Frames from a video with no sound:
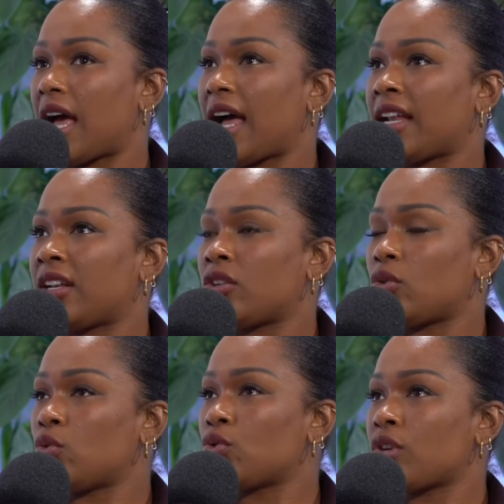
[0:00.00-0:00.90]
And
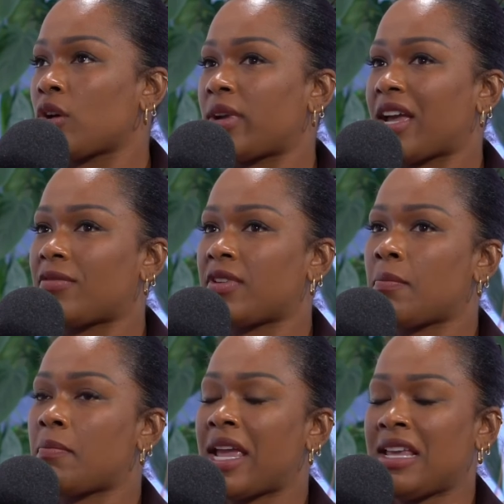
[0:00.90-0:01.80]
also we have an
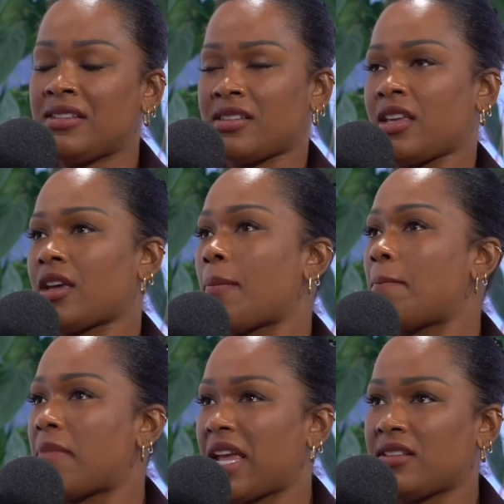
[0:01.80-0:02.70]
amazing,
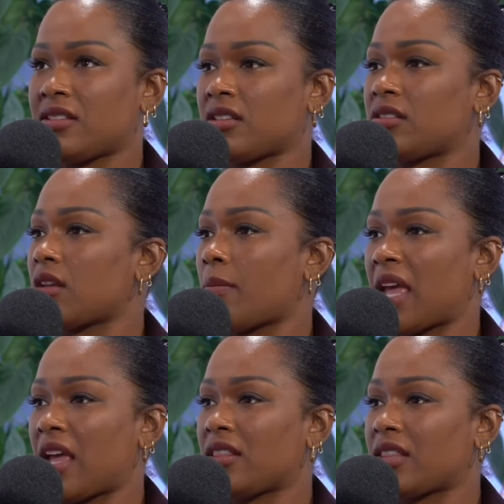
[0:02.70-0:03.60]
amazing
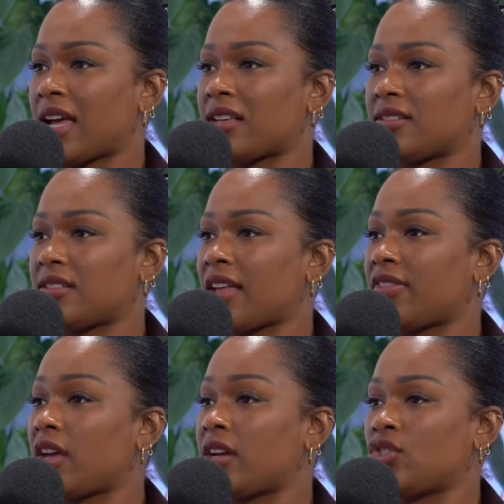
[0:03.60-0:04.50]
summit that's our
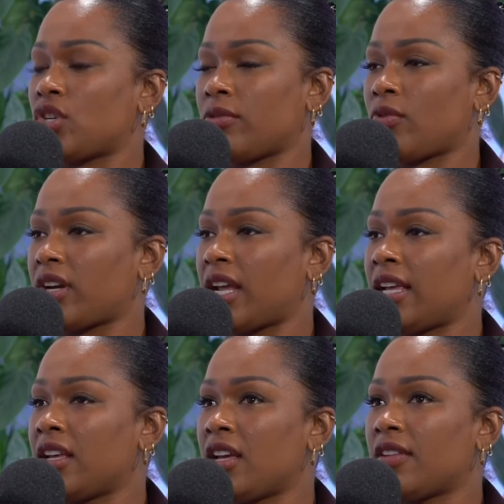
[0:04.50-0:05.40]
3rd year
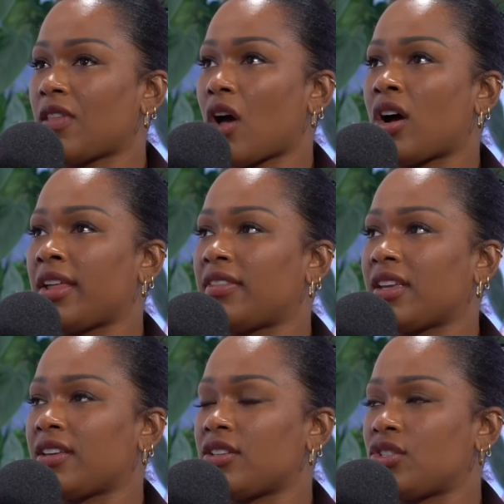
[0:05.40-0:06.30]
running that I think